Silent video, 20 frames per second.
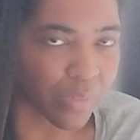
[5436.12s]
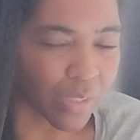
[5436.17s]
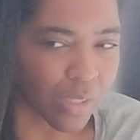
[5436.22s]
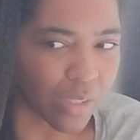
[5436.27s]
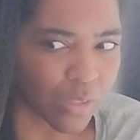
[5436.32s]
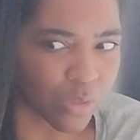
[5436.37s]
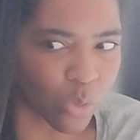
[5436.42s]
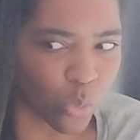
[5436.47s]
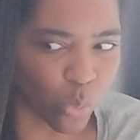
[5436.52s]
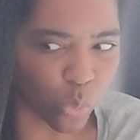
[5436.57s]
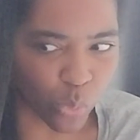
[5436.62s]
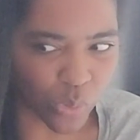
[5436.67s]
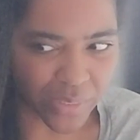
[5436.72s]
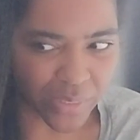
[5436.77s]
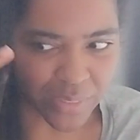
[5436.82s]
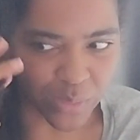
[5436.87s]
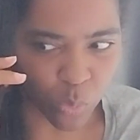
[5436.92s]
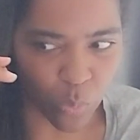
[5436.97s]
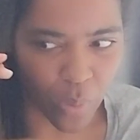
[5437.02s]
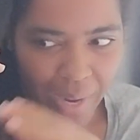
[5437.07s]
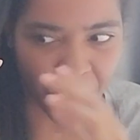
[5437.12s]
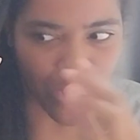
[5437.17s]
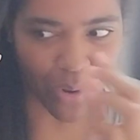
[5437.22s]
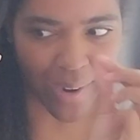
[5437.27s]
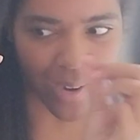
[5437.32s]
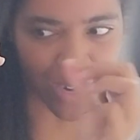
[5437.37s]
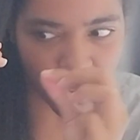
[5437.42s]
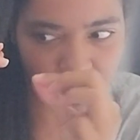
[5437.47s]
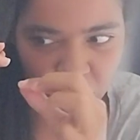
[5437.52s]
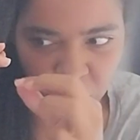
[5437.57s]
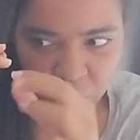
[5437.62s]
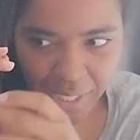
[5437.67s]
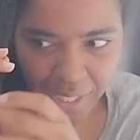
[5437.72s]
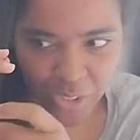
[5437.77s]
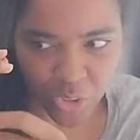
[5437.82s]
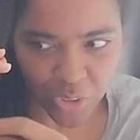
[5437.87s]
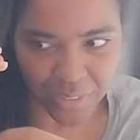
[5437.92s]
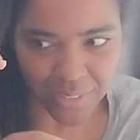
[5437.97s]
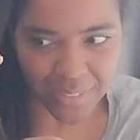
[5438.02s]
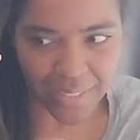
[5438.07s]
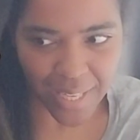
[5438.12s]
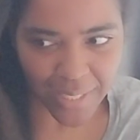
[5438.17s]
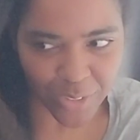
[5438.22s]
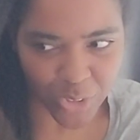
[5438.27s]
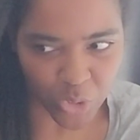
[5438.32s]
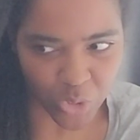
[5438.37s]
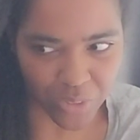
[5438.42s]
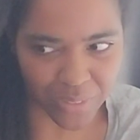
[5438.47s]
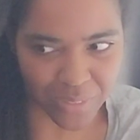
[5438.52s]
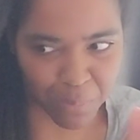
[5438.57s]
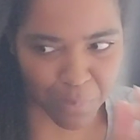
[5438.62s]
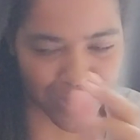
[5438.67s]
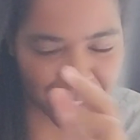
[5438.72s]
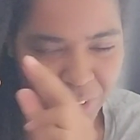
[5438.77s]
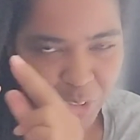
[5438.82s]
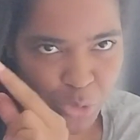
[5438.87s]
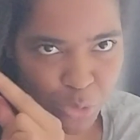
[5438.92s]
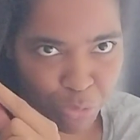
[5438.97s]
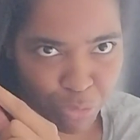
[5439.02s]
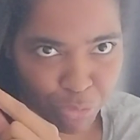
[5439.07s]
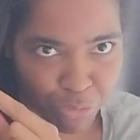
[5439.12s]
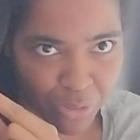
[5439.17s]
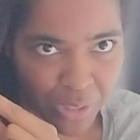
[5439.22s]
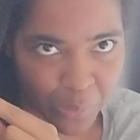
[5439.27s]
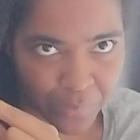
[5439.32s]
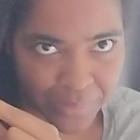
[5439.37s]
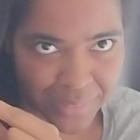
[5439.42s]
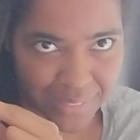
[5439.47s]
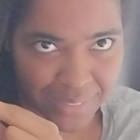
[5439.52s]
the reason why your hair changes texture is because your frequency,